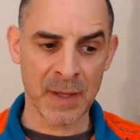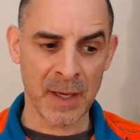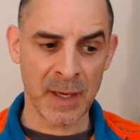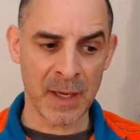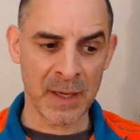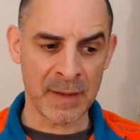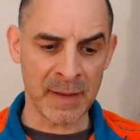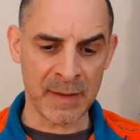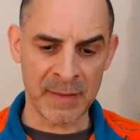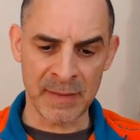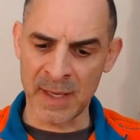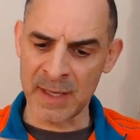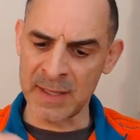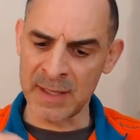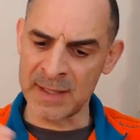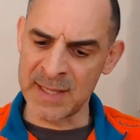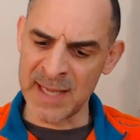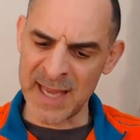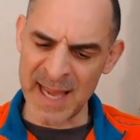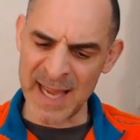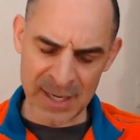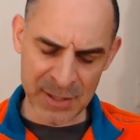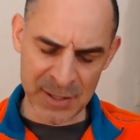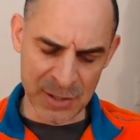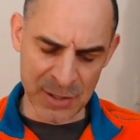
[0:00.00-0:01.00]
And then that
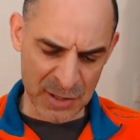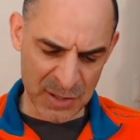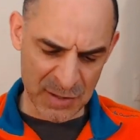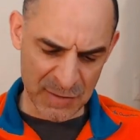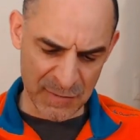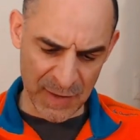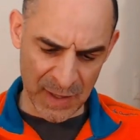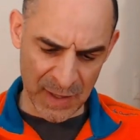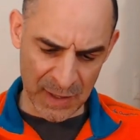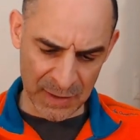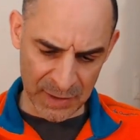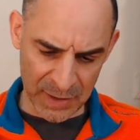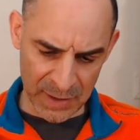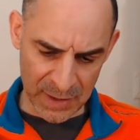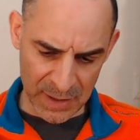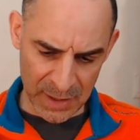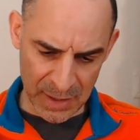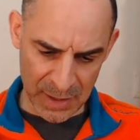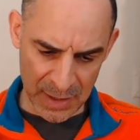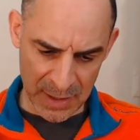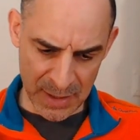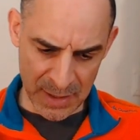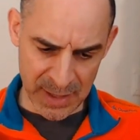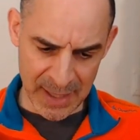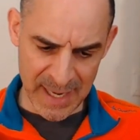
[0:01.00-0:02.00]
day I just felt it.
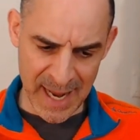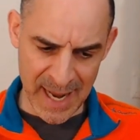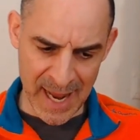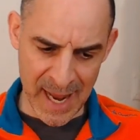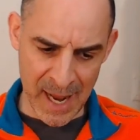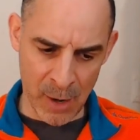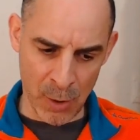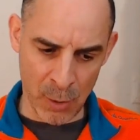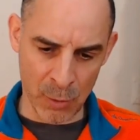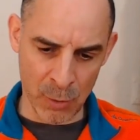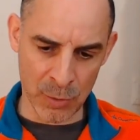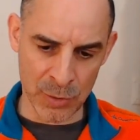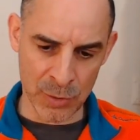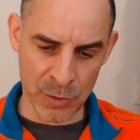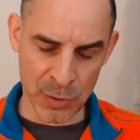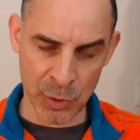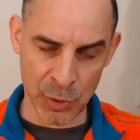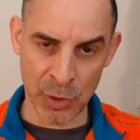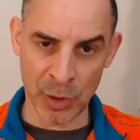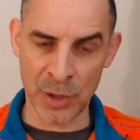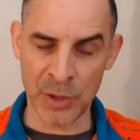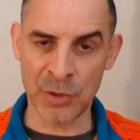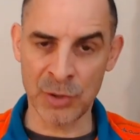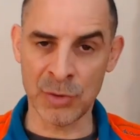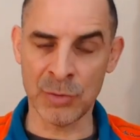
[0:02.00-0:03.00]
Now you're
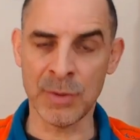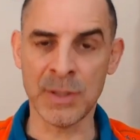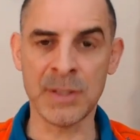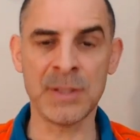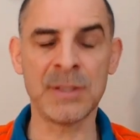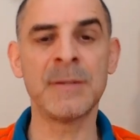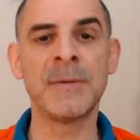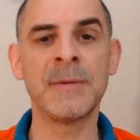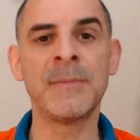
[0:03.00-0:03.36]
going to do it.